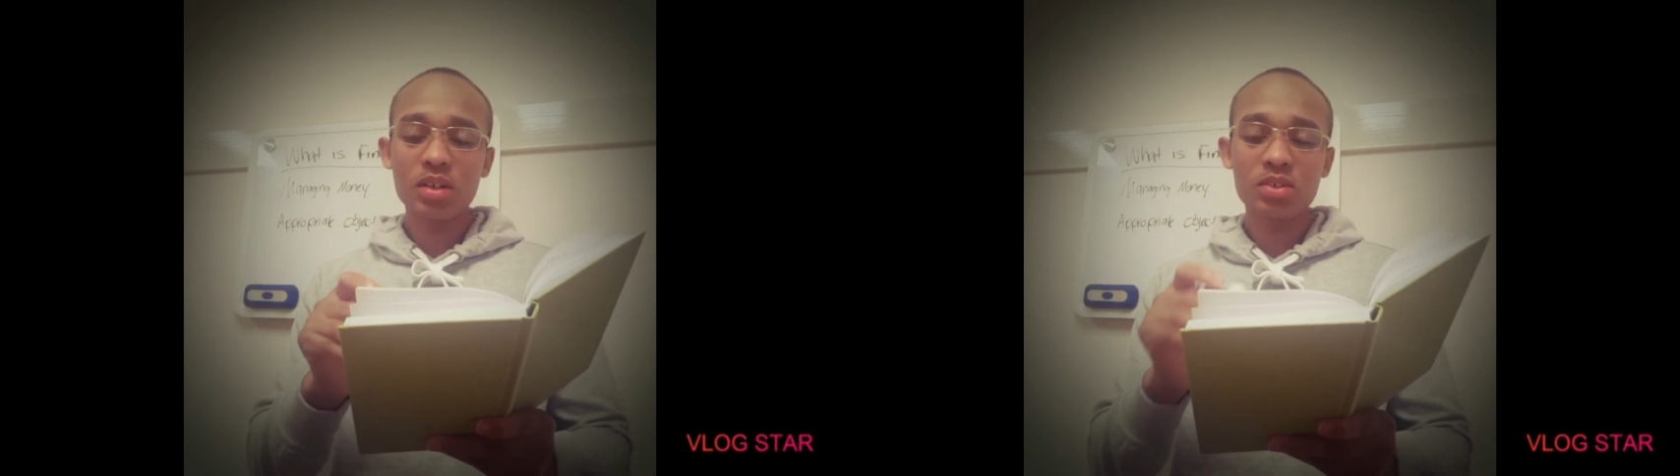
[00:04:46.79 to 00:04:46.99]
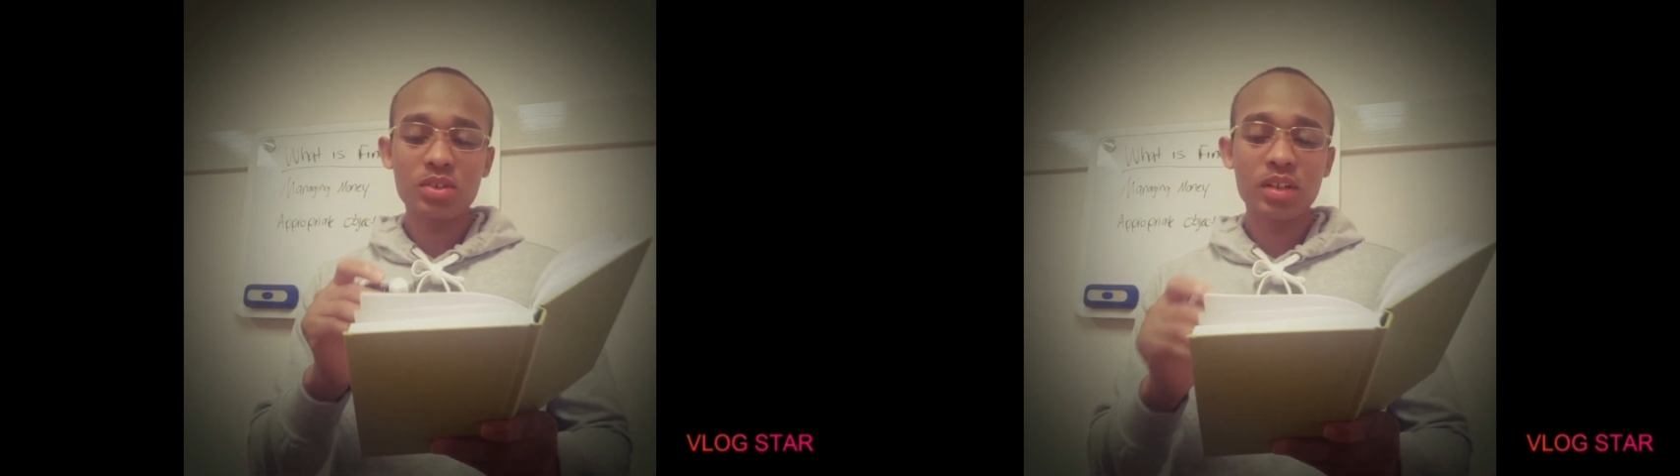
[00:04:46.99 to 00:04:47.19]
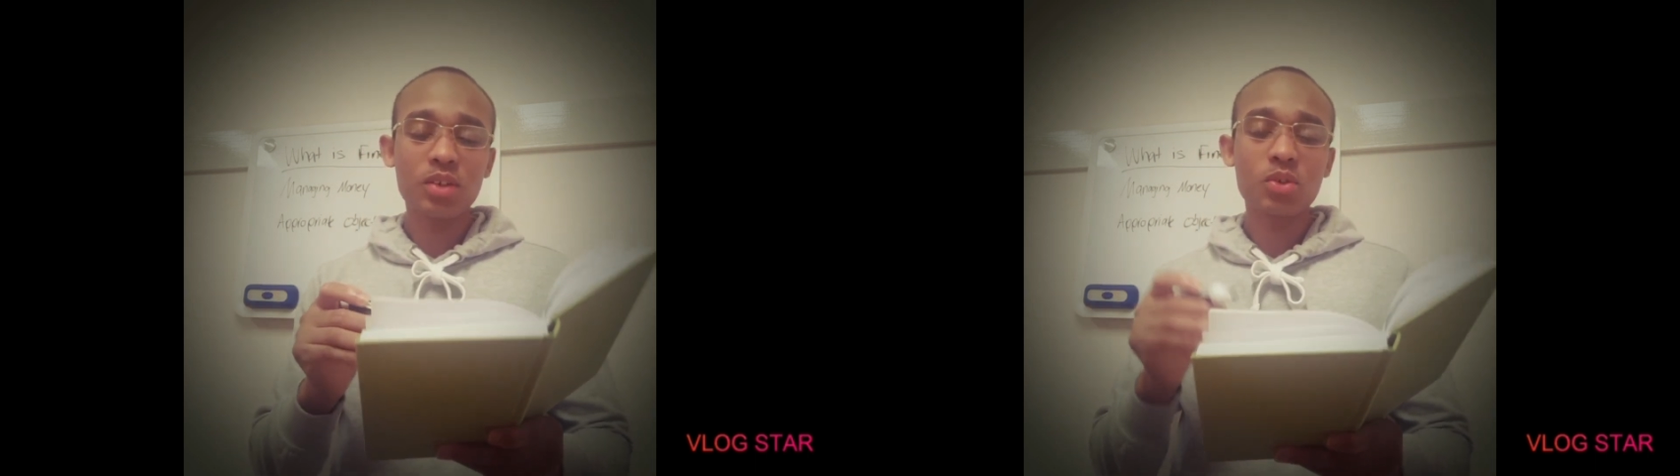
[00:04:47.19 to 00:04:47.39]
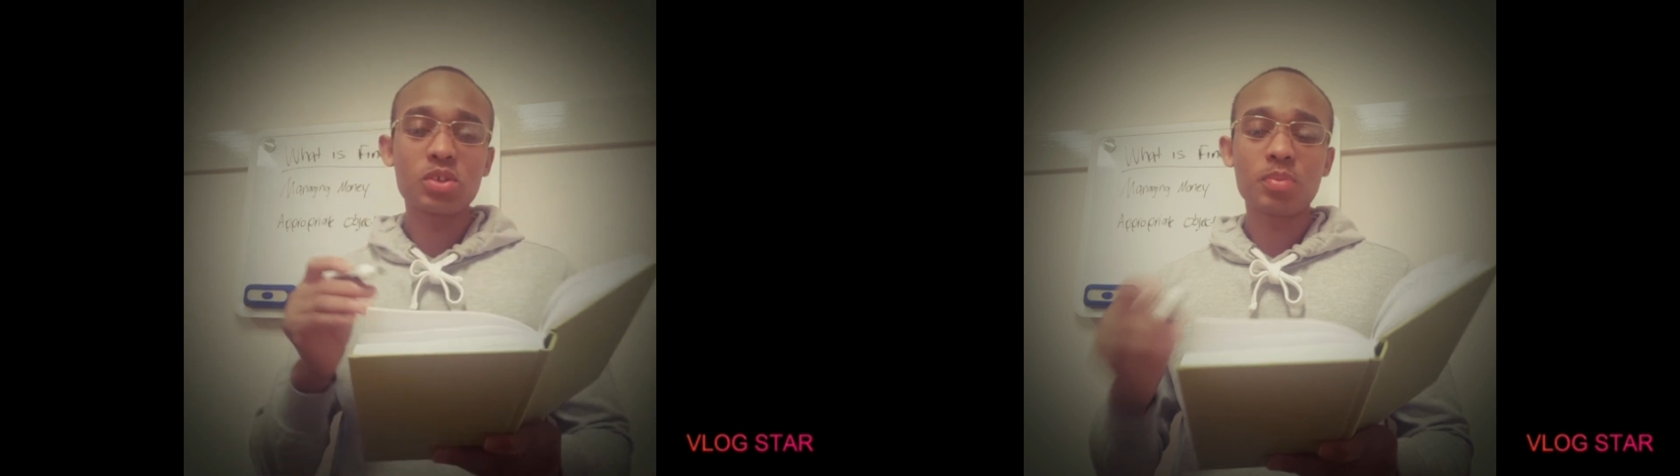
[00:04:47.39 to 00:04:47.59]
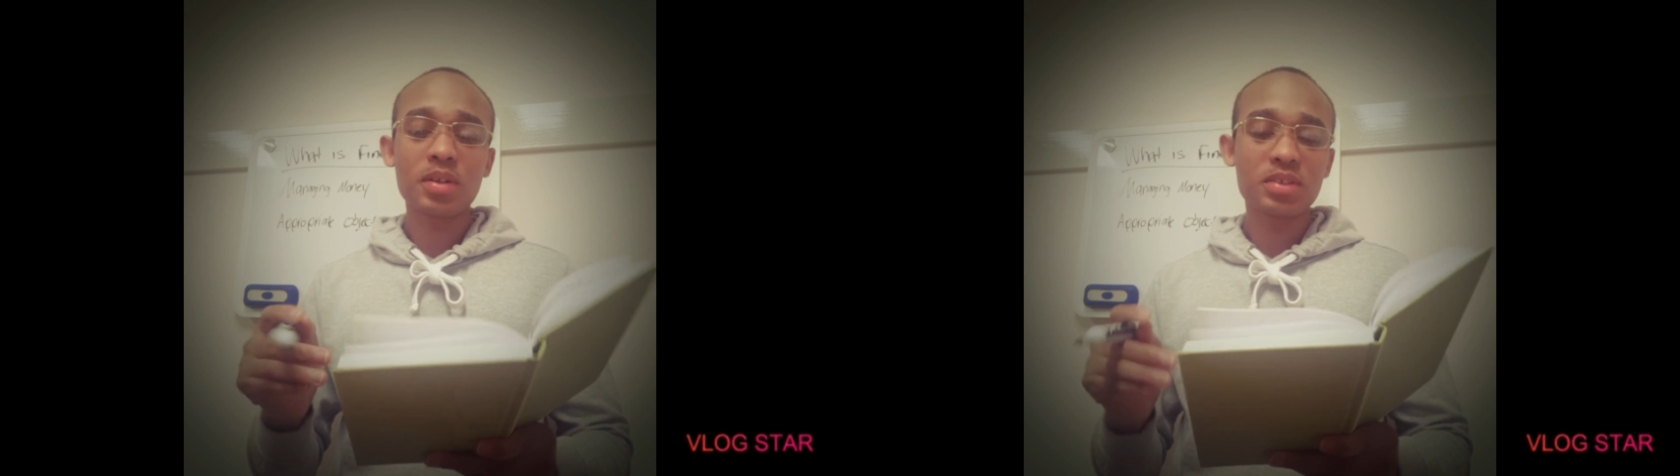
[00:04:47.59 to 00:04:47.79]
understand your
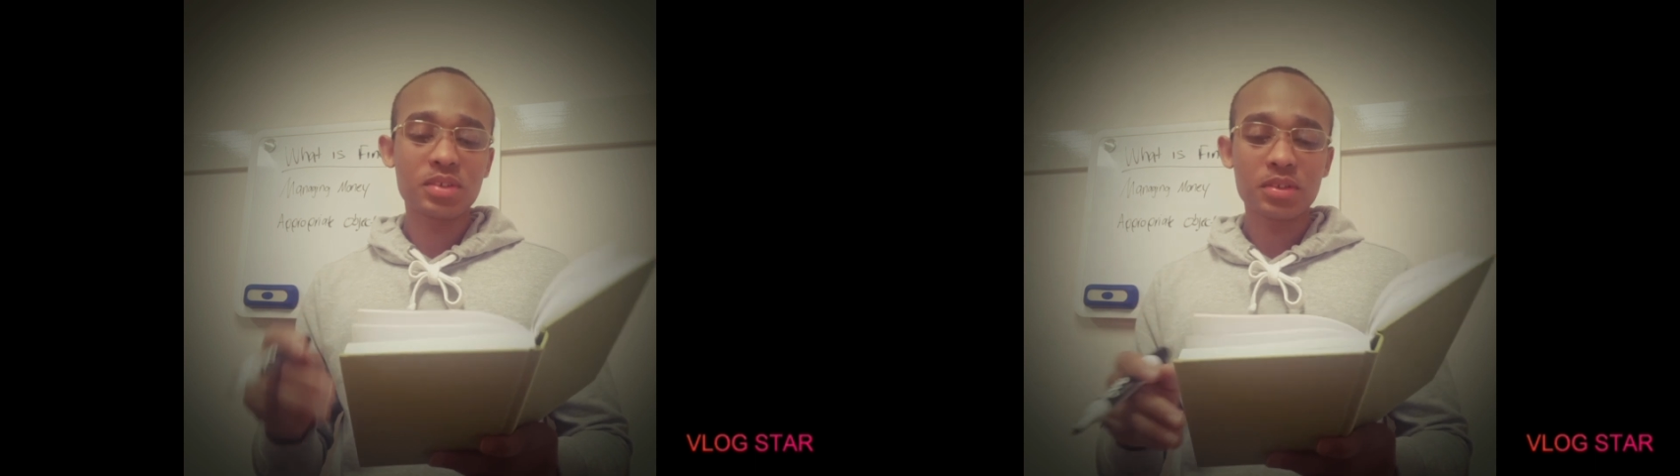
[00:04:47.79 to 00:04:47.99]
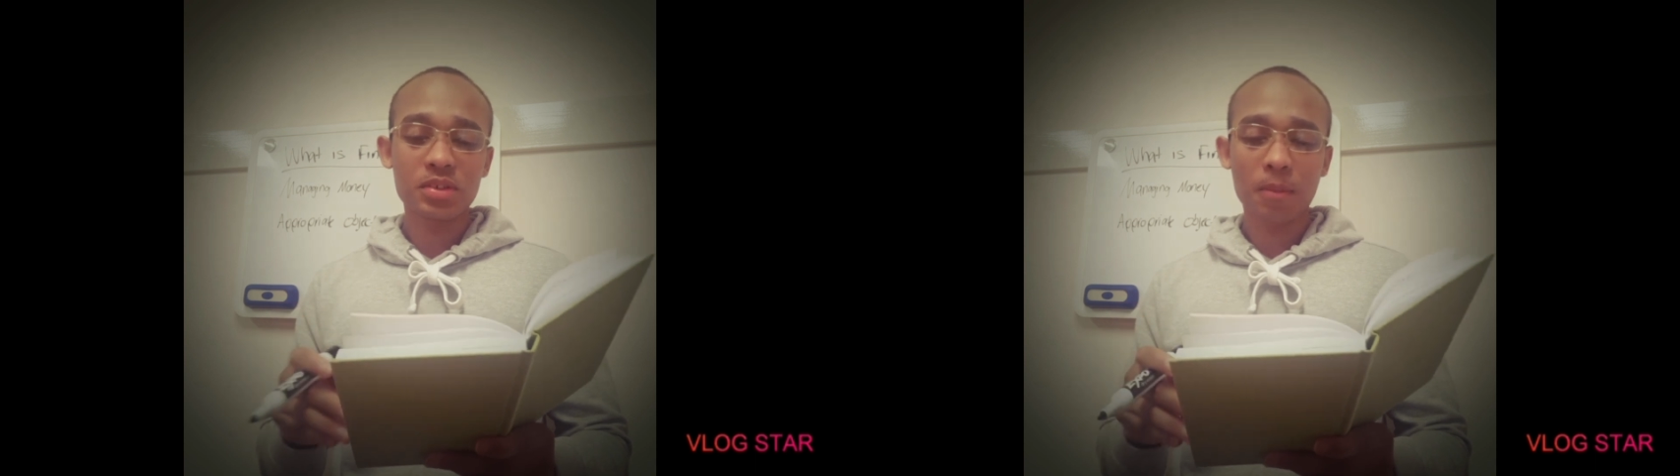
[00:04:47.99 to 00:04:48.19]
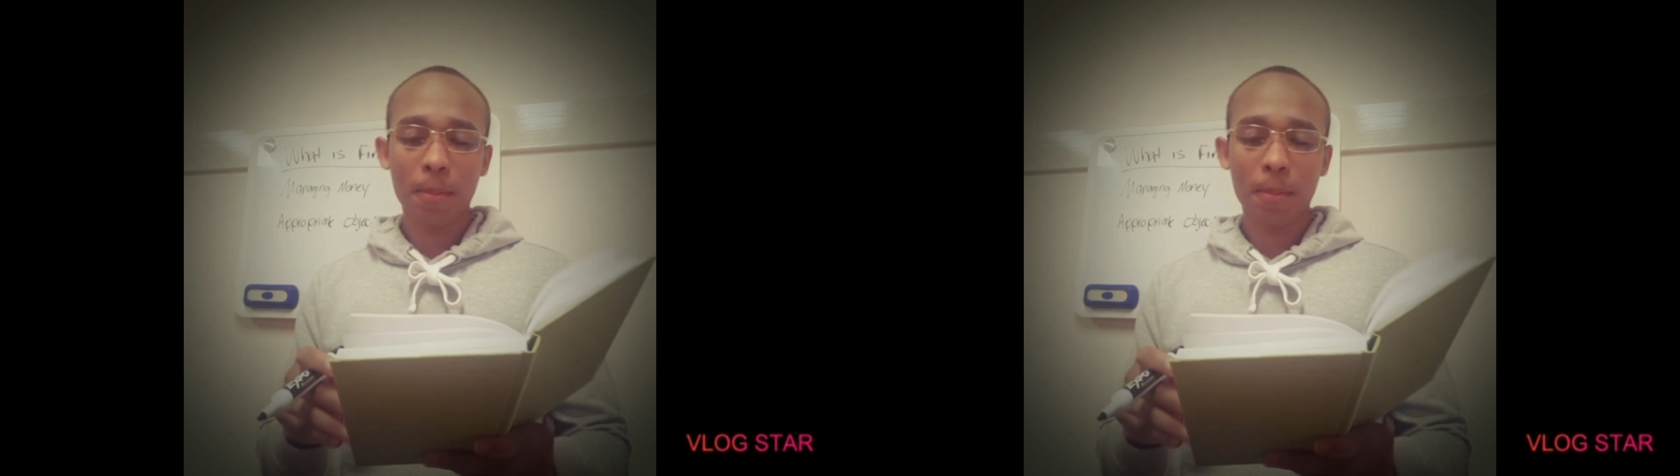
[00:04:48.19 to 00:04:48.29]
expenses.